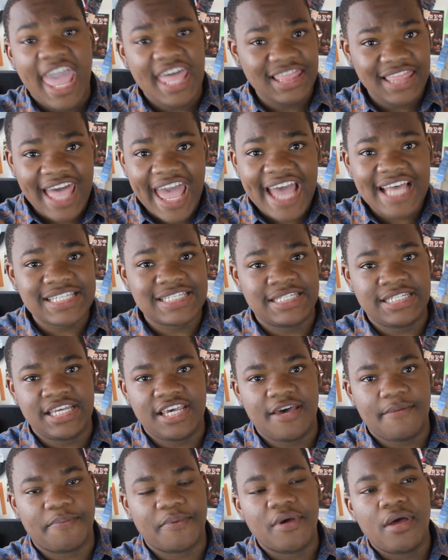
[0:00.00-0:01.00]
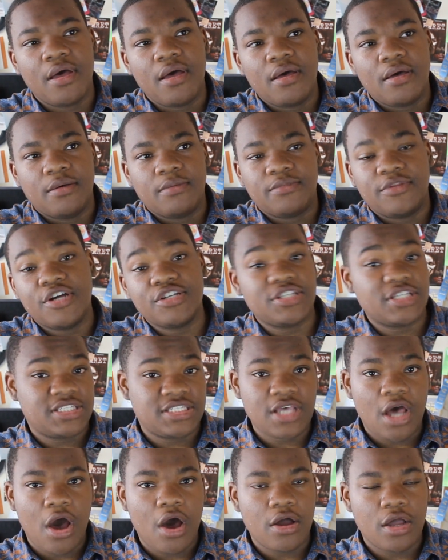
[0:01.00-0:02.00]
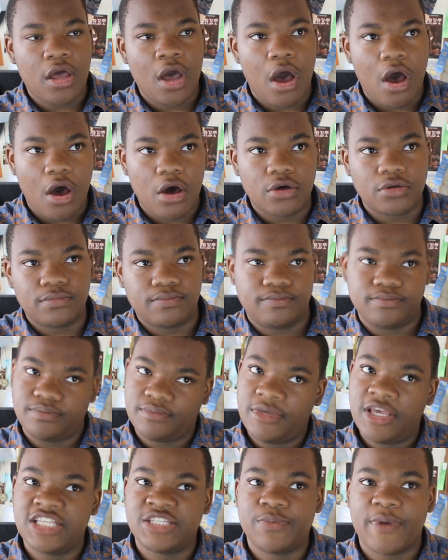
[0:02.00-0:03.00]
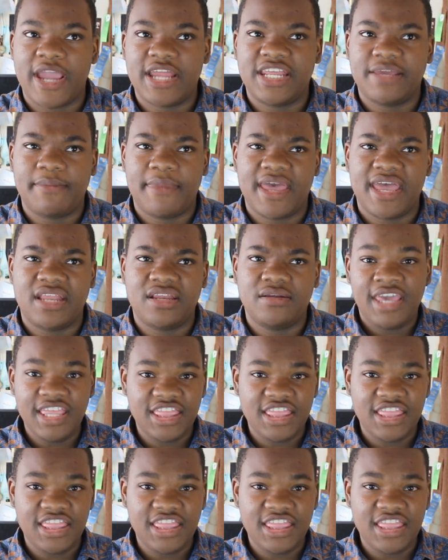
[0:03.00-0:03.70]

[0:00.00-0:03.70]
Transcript: And last tip, there's a song called It's Raining Men.